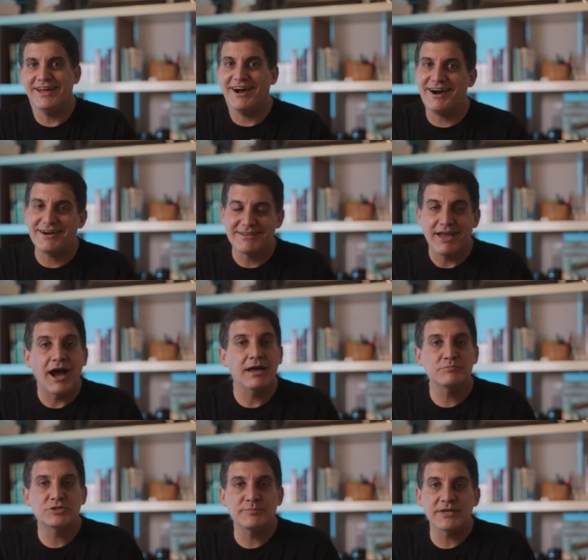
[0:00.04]
Hi,
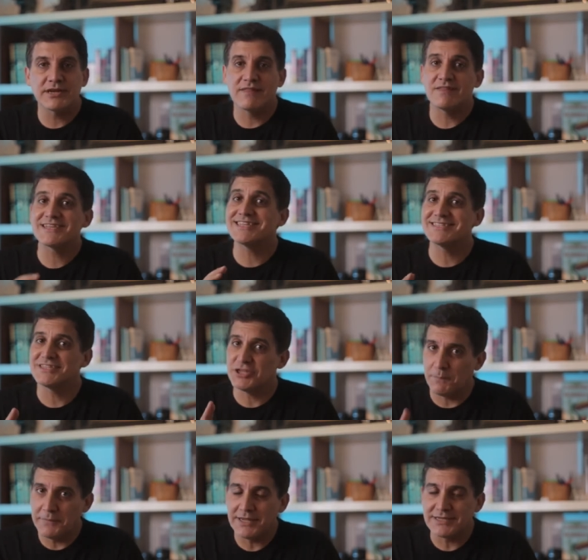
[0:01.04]
I'm Jamil, and this is a
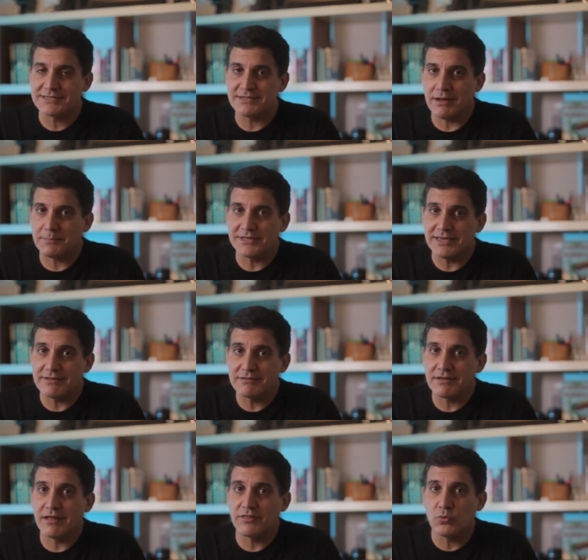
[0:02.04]
Jamilist
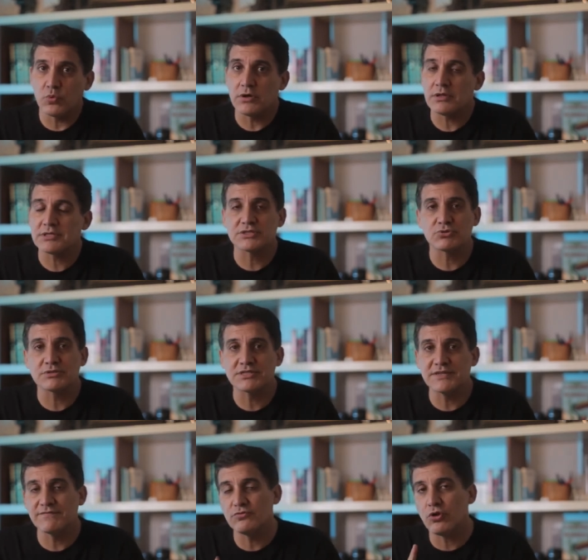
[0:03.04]
update. The world has
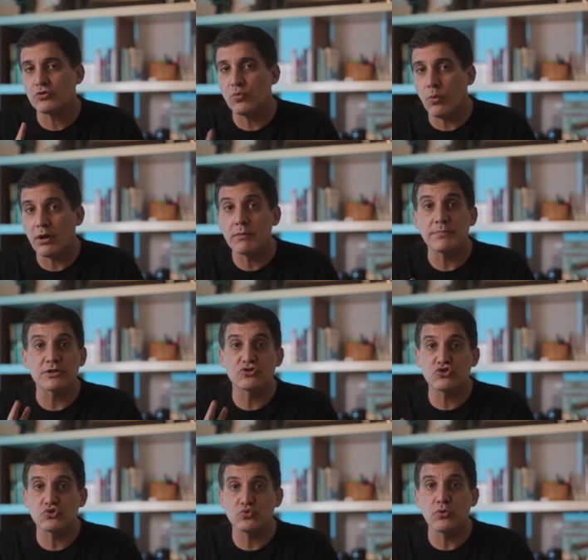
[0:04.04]
received not one,
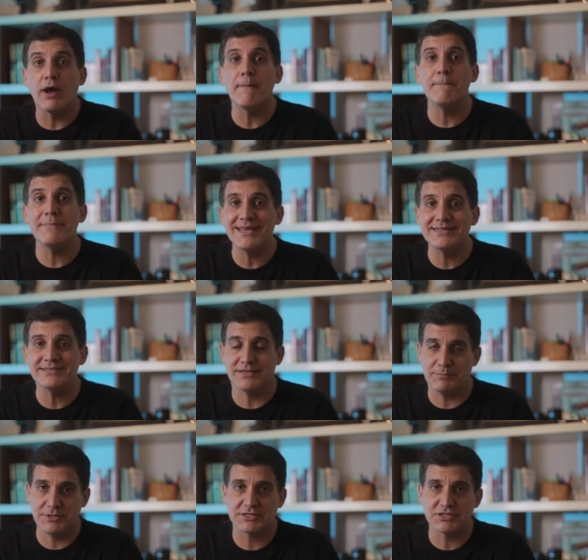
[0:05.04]
but two
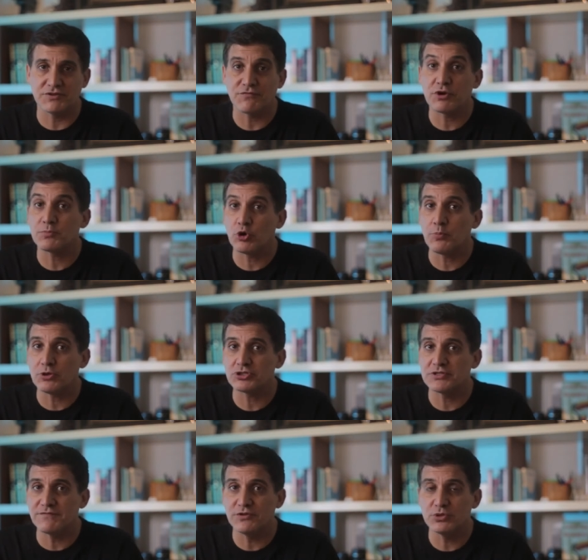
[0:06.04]
amazing pieces of crypto
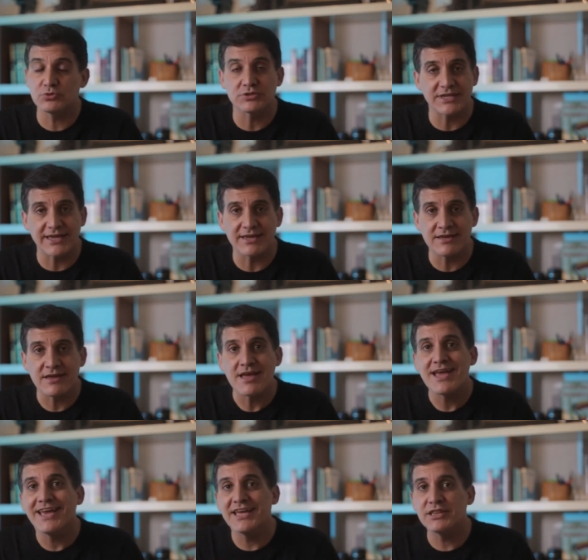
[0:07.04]
positive news today
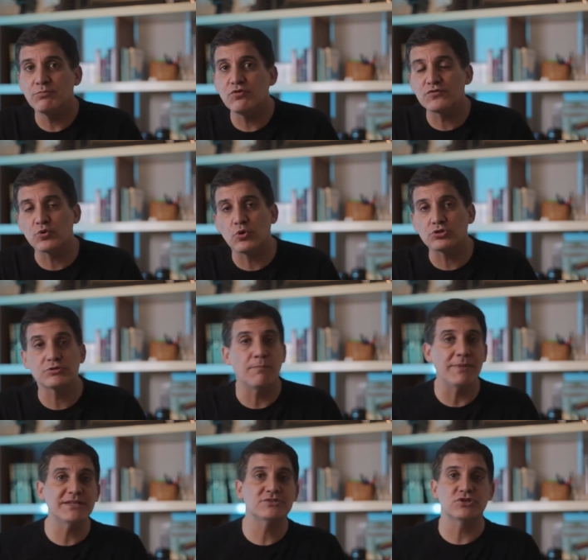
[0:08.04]
in the move towards
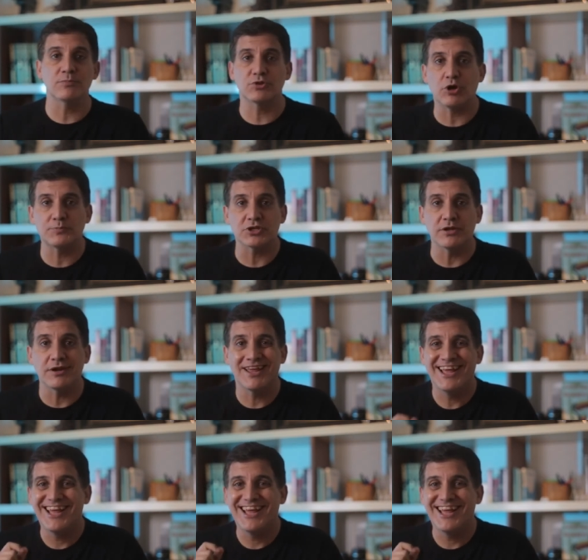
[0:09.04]
mainstream adoption.